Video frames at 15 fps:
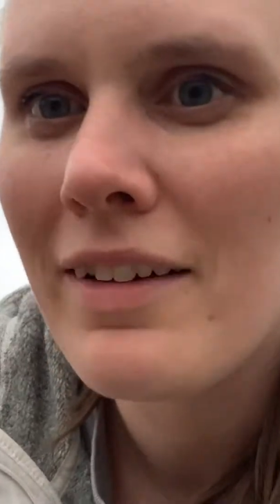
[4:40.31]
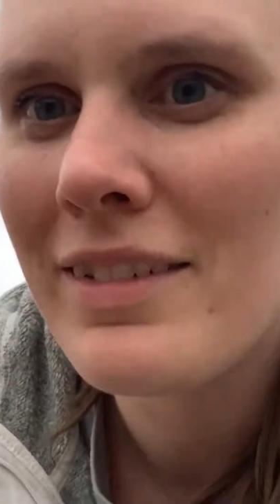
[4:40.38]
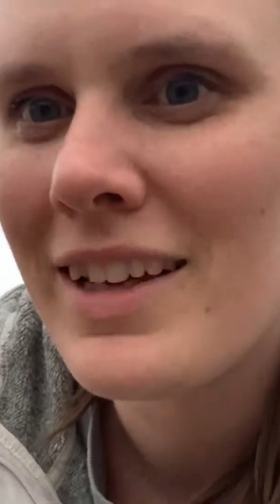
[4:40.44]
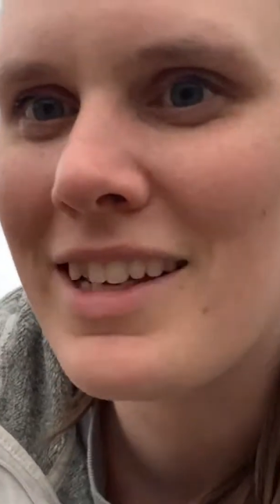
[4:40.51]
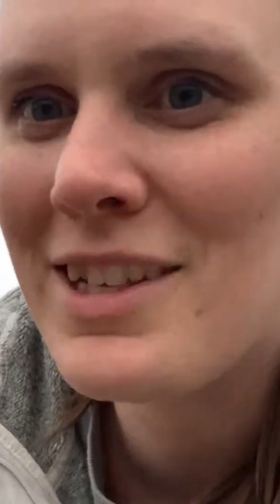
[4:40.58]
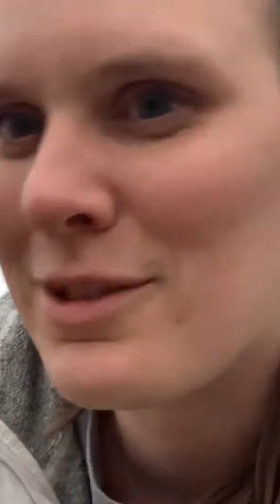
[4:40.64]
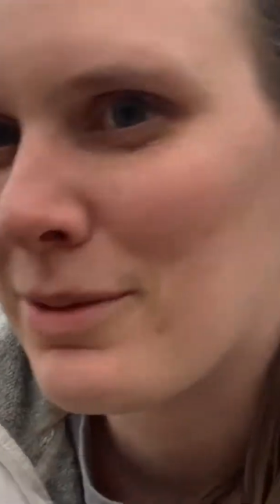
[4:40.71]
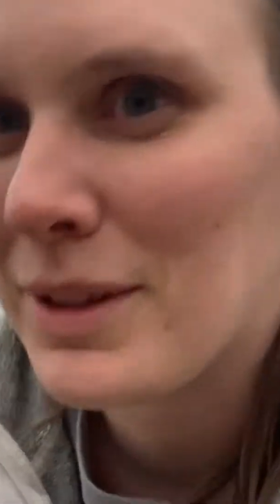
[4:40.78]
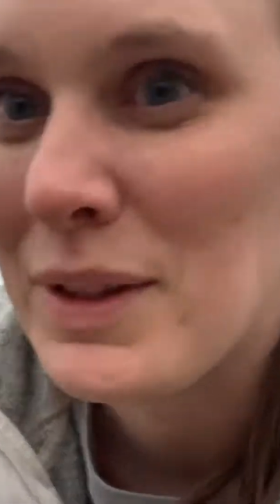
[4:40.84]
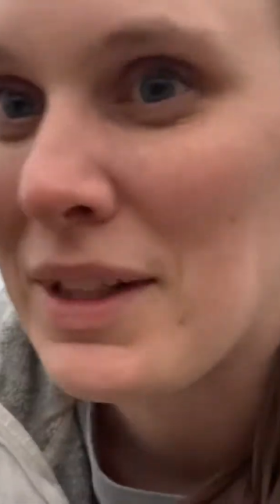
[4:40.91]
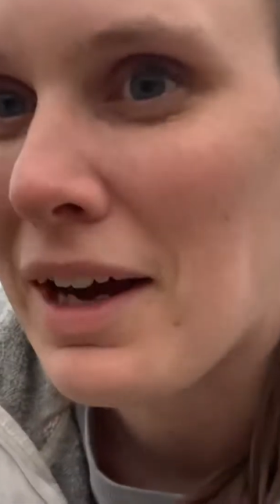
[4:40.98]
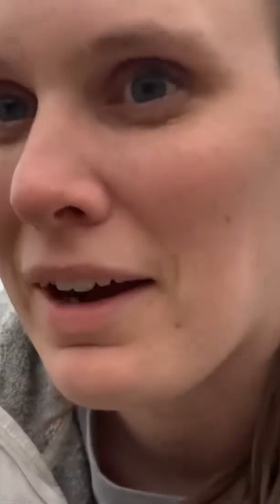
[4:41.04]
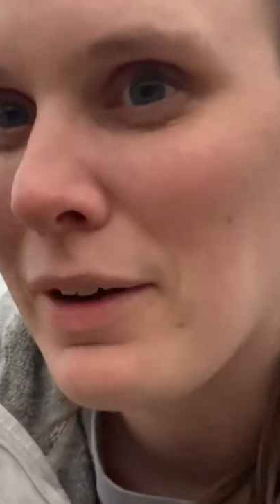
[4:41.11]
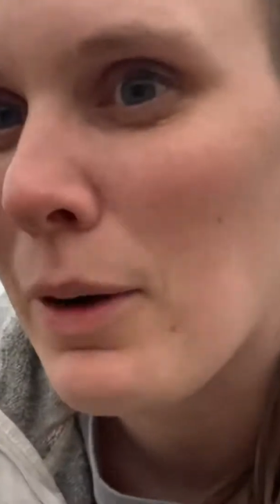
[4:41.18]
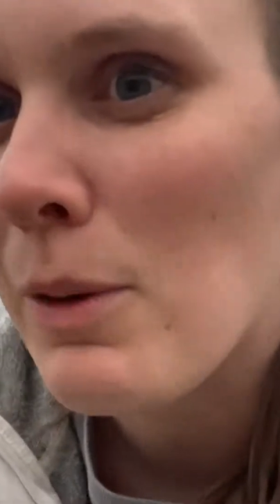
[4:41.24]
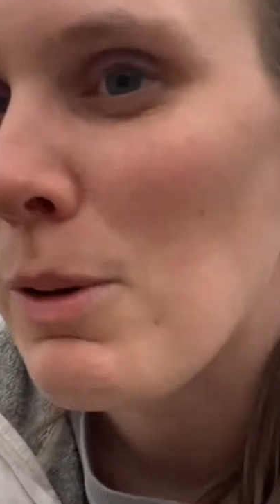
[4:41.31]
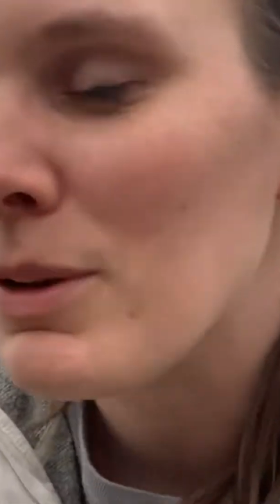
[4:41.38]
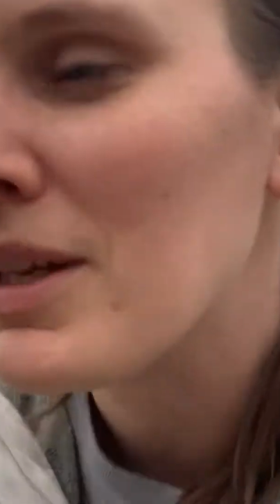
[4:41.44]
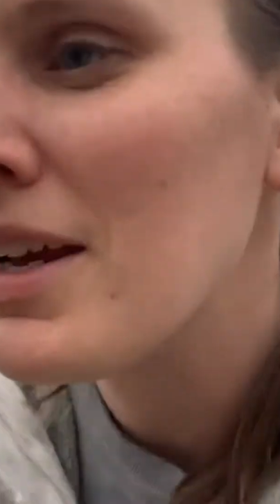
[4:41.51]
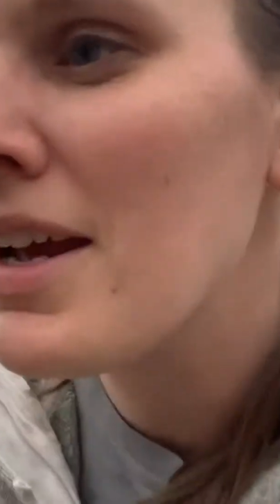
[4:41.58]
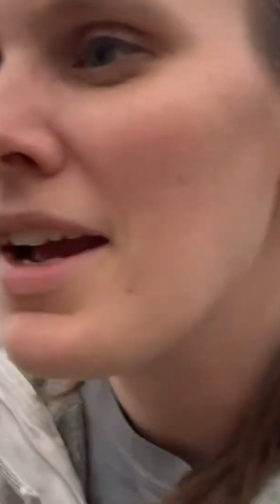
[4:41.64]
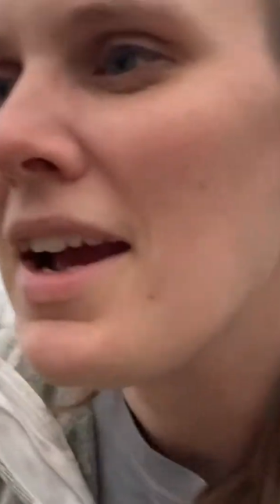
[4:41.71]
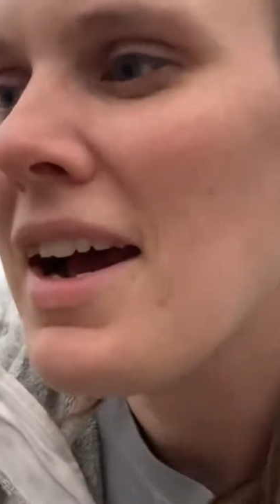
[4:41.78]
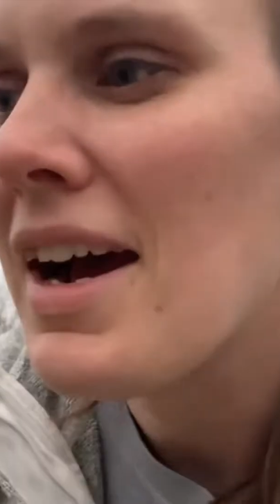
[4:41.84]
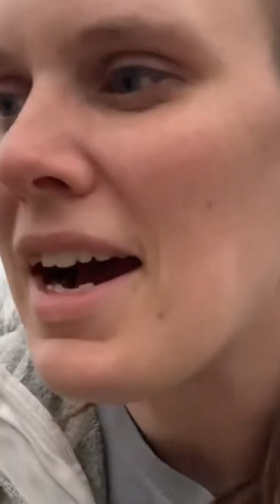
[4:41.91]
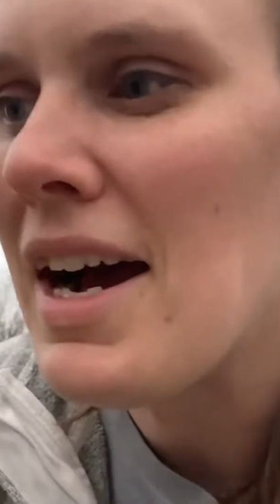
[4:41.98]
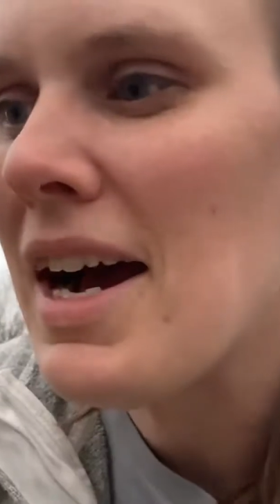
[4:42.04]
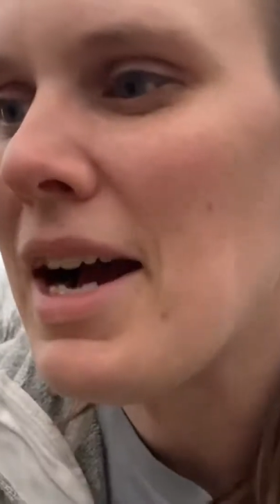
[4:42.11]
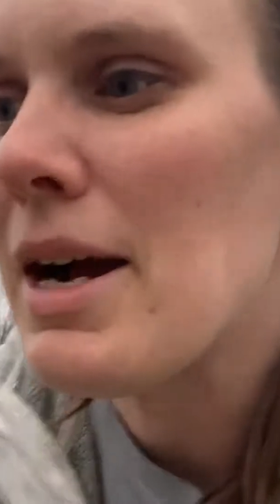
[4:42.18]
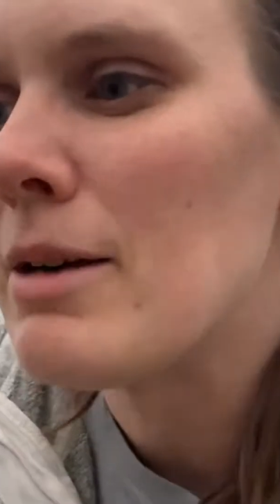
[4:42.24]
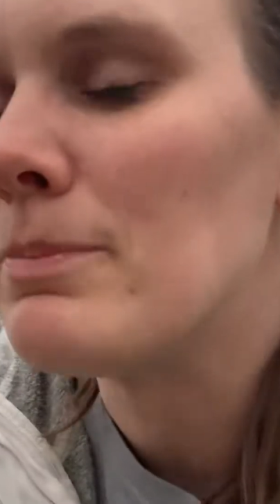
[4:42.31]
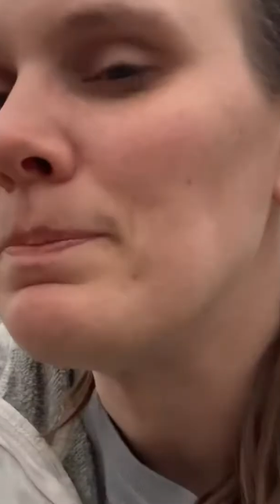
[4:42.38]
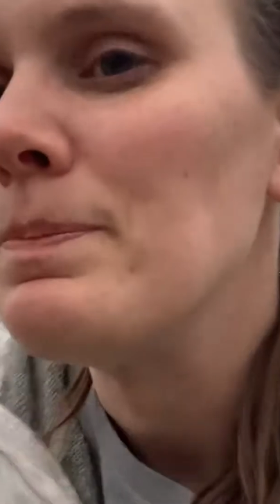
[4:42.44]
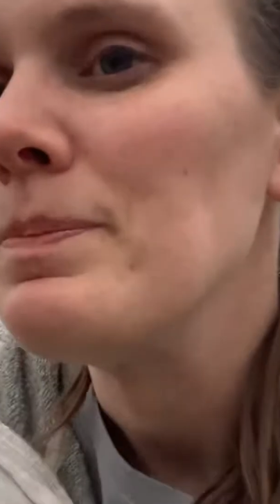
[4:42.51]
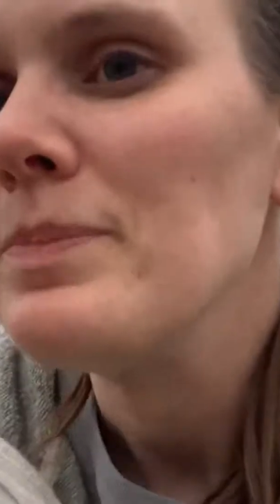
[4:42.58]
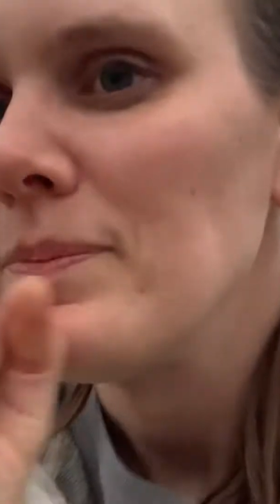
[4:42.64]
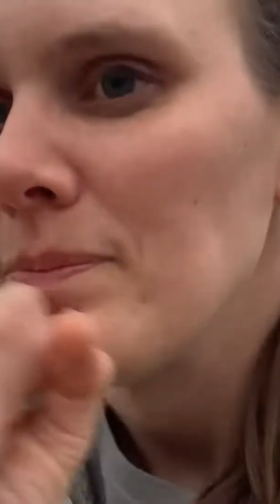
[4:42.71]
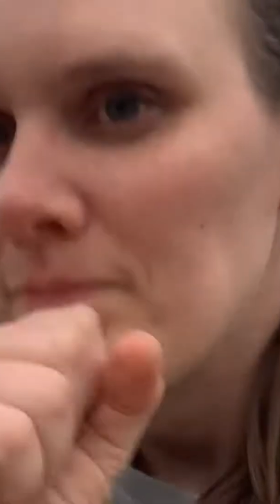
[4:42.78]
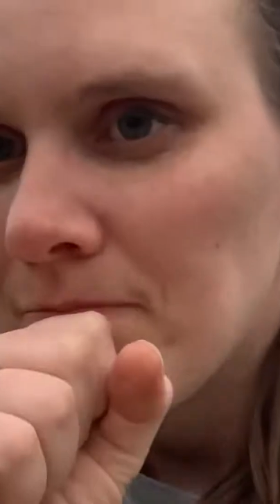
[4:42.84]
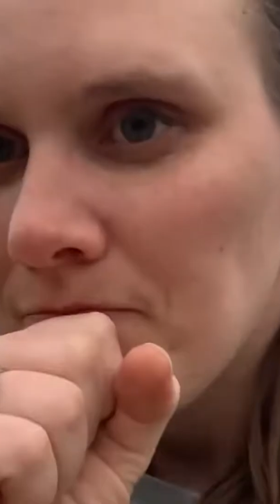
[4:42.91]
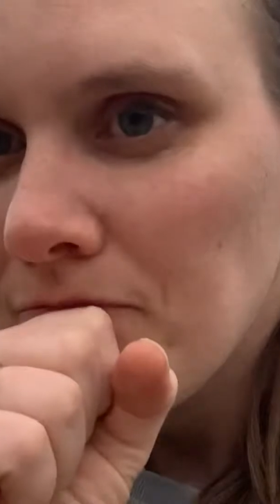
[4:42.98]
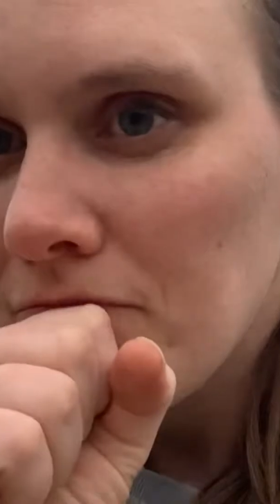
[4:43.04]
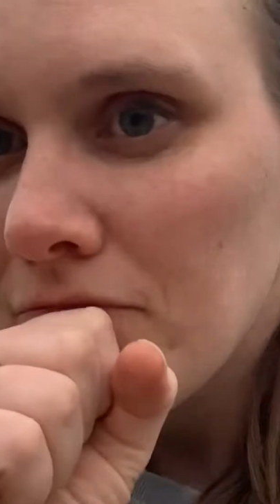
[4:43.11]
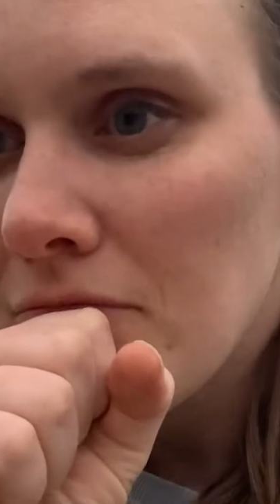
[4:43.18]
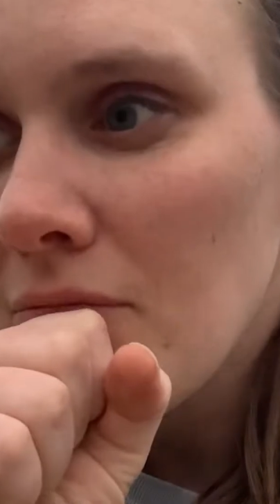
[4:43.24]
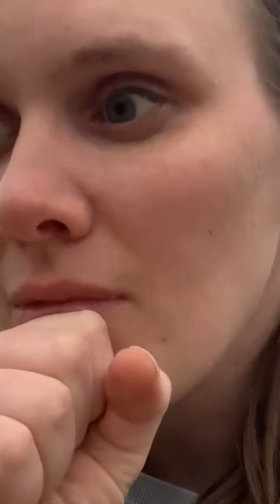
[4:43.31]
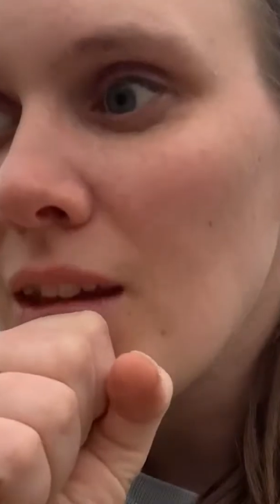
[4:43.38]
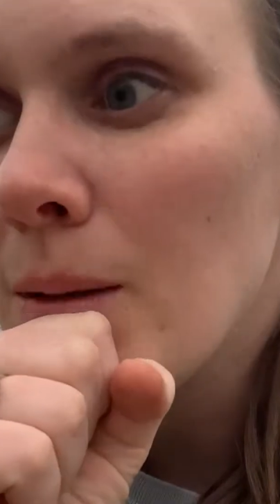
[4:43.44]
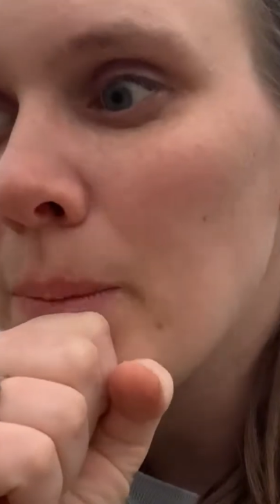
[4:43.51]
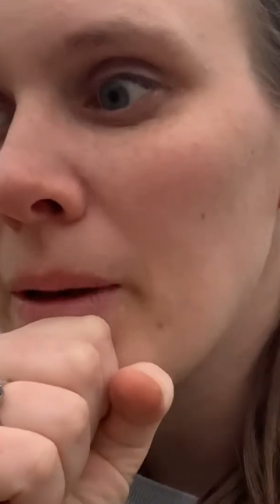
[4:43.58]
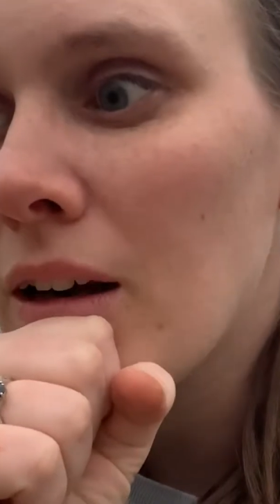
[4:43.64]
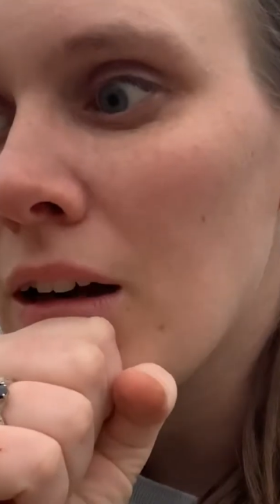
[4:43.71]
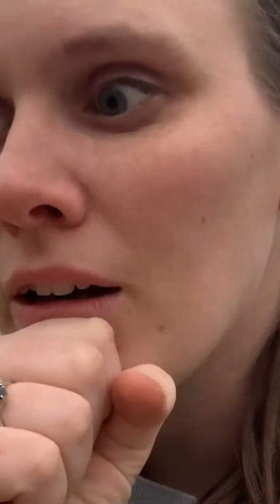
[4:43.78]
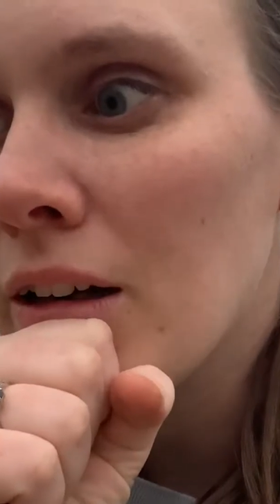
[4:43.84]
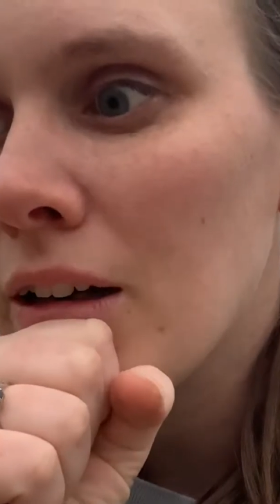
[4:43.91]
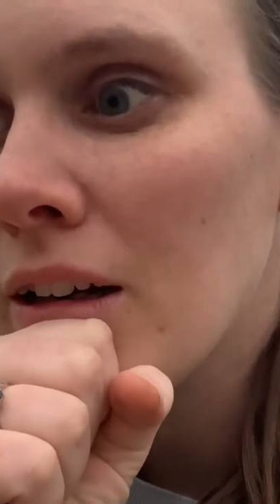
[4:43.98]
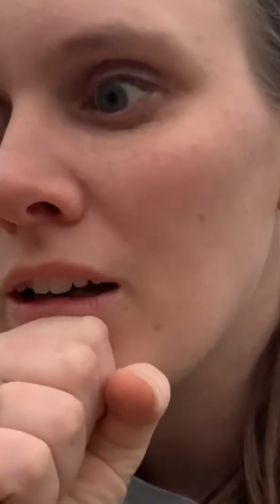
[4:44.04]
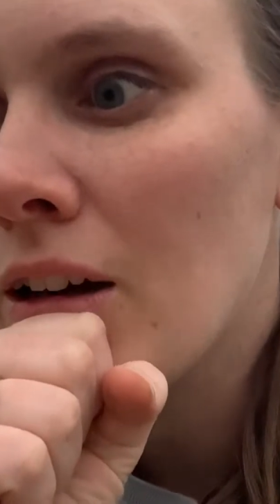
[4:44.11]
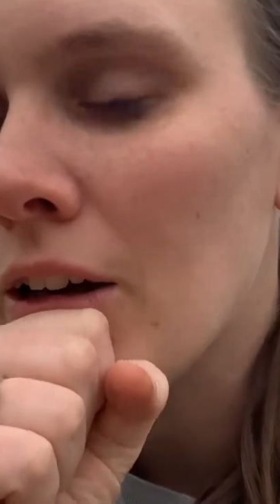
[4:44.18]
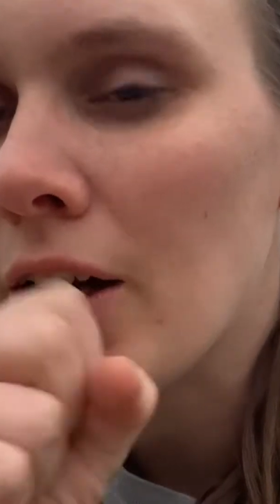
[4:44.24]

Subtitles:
It's really not cold. But our